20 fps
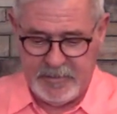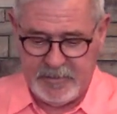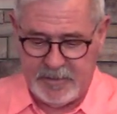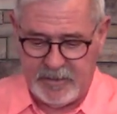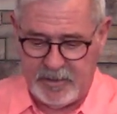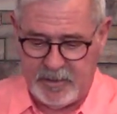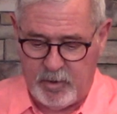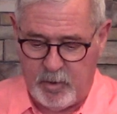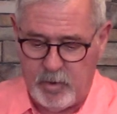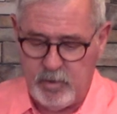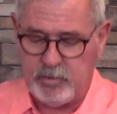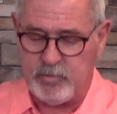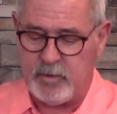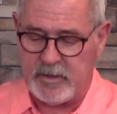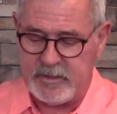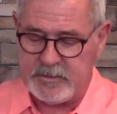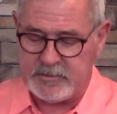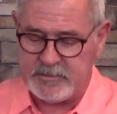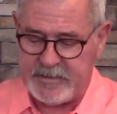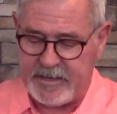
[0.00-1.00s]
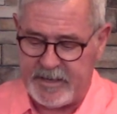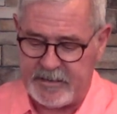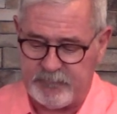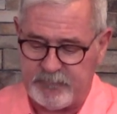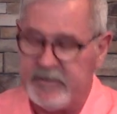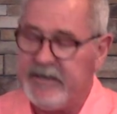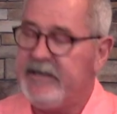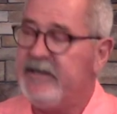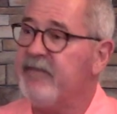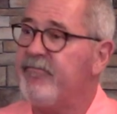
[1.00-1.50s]
Old words get
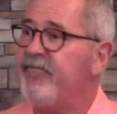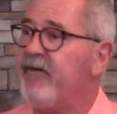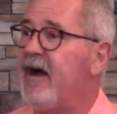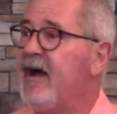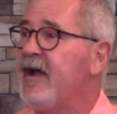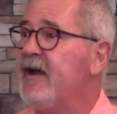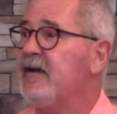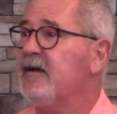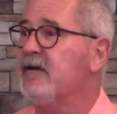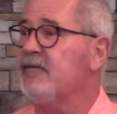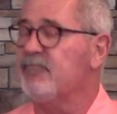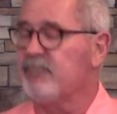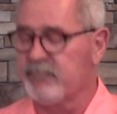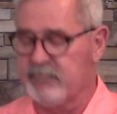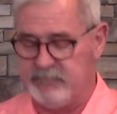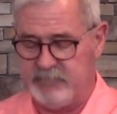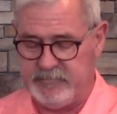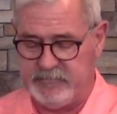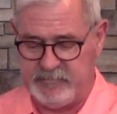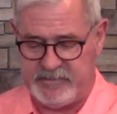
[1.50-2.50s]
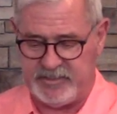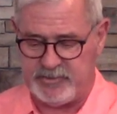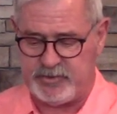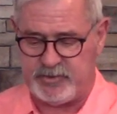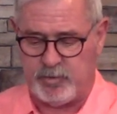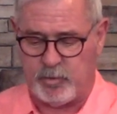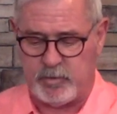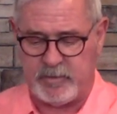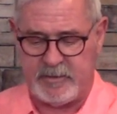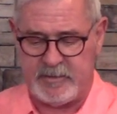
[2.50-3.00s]
redefined and
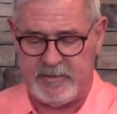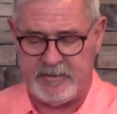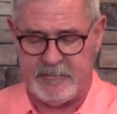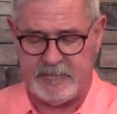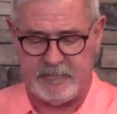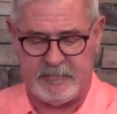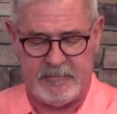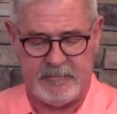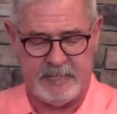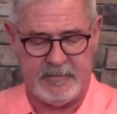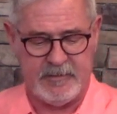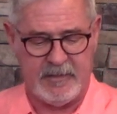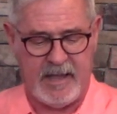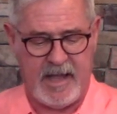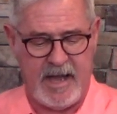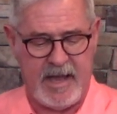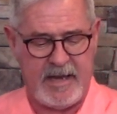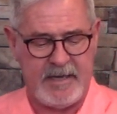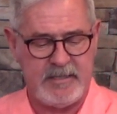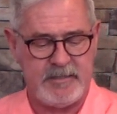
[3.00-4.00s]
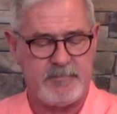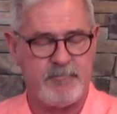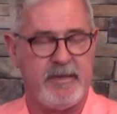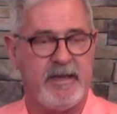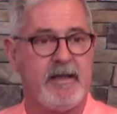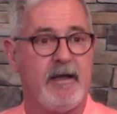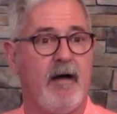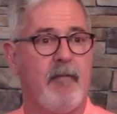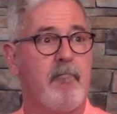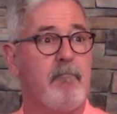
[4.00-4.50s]
distorted, and lies
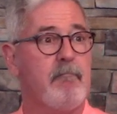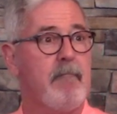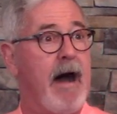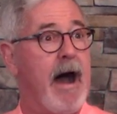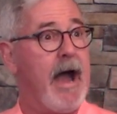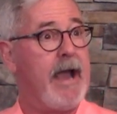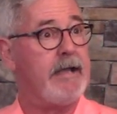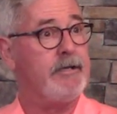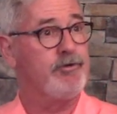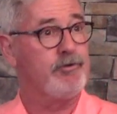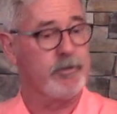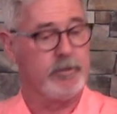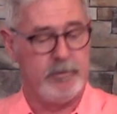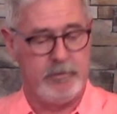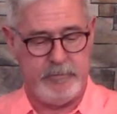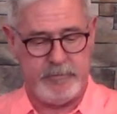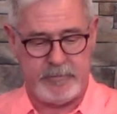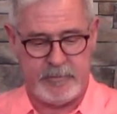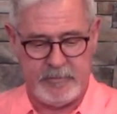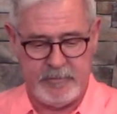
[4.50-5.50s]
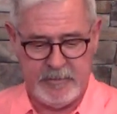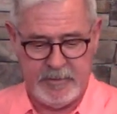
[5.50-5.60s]
become my truth.